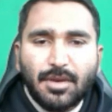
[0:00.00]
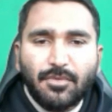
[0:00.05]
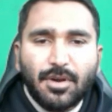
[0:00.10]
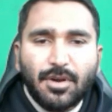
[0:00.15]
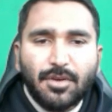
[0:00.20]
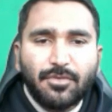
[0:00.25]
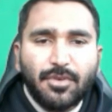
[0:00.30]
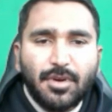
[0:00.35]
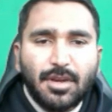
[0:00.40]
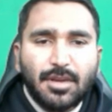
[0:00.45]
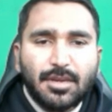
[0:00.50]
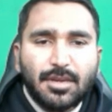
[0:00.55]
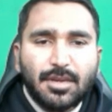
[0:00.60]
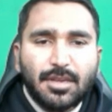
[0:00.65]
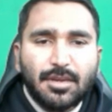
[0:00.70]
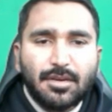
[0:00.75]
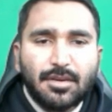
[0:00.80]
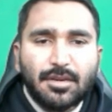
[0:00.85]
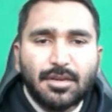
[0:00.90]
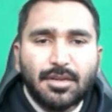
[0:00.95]
Word file.
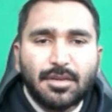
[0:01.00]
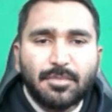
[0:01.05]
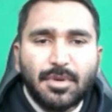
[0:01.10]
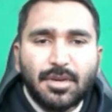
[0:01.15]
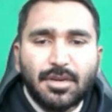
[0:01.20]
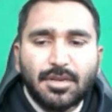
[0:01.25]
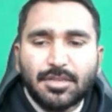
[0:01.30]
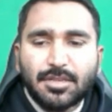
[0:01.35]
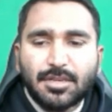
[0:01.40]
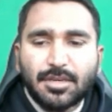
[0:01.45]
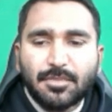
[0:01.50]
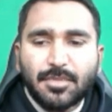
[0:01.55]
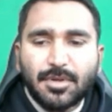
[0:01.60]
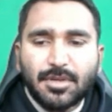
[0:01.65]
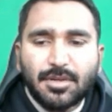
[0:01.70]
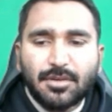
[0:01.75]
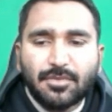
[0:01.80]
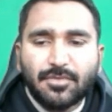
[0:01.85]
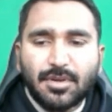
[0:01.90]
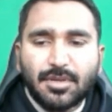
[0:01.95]
Click on enable editing
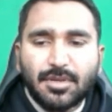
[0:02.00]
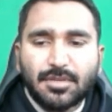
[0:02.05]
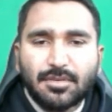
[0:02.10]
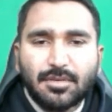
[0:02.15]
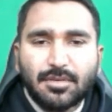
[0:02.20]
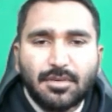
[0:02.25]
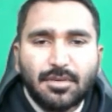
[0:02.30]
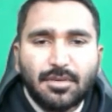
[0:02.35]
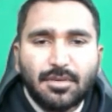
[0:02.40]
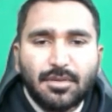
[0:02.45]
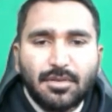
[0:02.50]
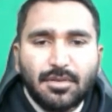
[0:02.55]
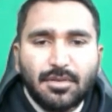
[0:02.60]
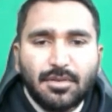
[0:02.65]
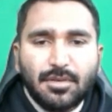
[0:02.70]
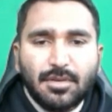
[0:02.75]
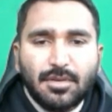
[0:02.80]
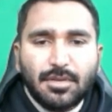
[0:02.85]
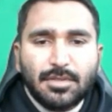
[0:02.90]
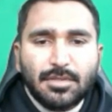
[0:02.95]
button first.
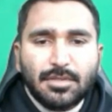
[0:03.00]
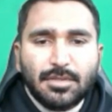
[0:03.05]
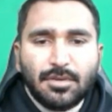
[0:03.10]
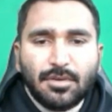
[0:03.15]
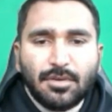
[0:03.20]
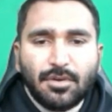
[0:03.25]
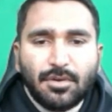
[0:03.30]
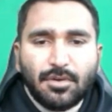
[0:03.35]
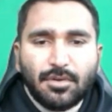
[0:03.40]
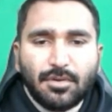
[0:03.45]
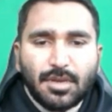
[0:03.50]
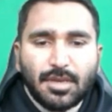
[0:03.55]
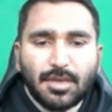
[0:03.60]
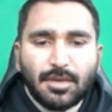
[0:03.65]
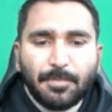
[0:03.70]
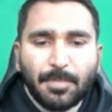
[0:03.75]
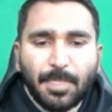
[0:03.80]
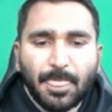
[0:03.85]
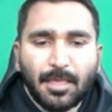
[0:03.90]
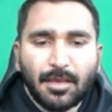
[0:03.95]

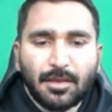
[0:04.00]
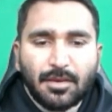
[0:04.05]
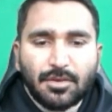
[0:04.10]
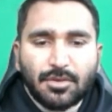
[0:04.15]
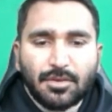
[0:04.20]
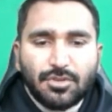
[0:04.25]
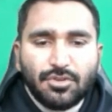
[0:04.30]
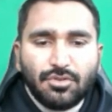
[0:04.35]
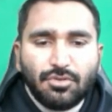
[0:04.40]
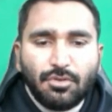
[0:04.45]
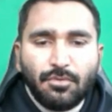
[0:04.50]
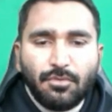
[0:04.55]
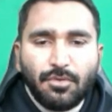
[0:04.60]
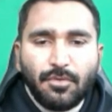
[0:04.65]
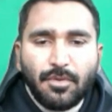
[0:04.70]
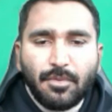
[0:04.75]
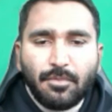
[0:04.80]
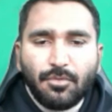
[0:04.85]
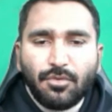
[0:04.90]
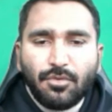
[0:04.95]
Okay, so we
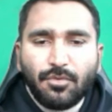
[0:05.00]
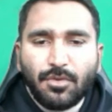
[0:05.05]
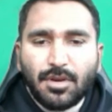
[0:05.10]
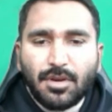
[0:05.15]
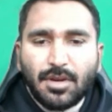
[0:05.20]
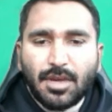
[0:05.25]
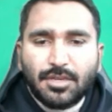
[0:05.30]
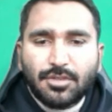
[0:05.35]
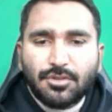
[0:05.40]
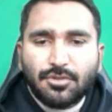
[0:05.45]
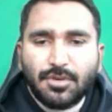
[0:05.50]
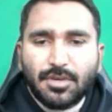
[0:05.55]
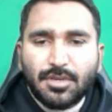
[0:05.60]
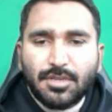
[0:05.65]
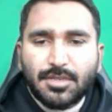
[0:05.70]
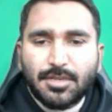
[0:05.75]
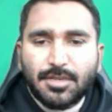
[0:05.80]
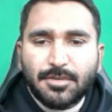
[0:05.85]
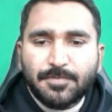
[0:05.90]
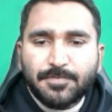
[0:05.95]
will move on. Next
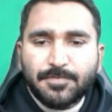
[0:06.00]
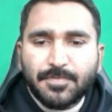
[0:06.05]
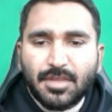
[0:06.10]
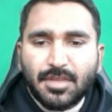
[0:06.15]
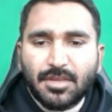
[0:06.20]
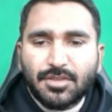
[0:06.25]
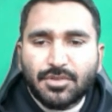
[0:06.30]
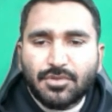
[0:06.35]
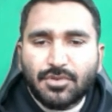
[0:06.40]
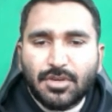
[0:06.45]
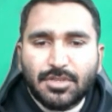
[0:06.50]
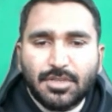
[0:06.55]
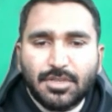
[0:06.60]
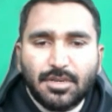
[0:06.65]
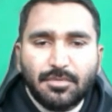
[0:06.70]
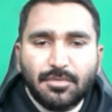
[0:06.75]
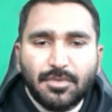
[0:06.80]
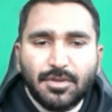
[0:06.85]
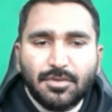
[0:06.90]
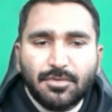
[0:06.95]
question is
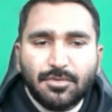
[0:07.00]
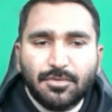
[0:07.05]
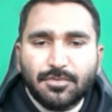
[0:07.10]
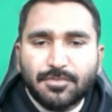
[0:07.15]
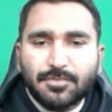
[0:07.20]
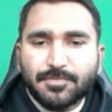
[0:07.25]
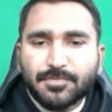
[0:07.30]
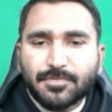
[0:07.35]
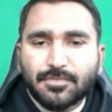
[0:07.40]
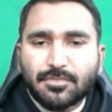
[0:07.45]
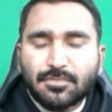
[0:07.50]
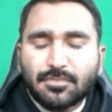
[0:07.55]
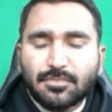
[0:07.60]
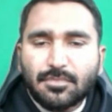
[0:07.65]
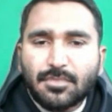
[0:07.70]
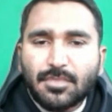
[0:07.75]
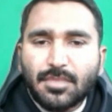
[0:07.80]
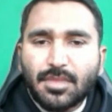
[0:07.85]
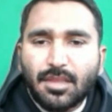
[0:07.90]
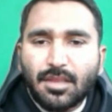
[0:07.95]
question number 2.
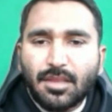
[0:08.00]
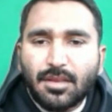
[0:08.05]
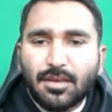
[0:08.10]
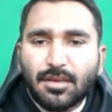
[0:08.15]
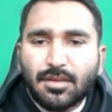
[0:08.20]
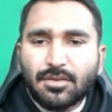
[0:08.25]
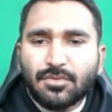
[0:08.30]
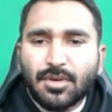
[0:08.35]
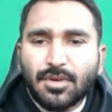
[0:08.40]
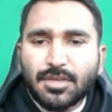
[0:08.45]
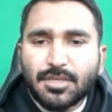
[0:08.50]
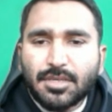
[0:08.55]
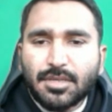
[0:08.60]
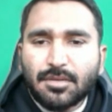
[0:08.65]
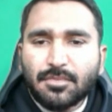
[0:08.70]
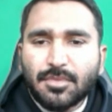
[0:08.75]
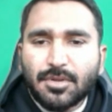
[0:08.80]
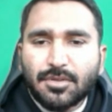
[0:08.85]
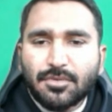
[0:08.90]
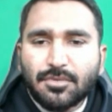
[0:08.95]
In question
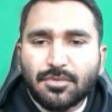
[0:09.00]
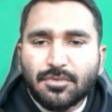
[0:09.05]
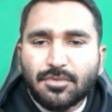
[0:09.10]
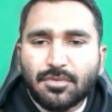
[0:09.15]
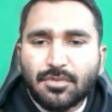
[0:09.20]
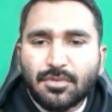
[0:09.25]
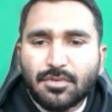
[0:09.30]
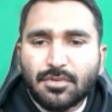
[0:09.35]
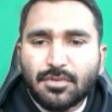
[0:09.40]
number 2,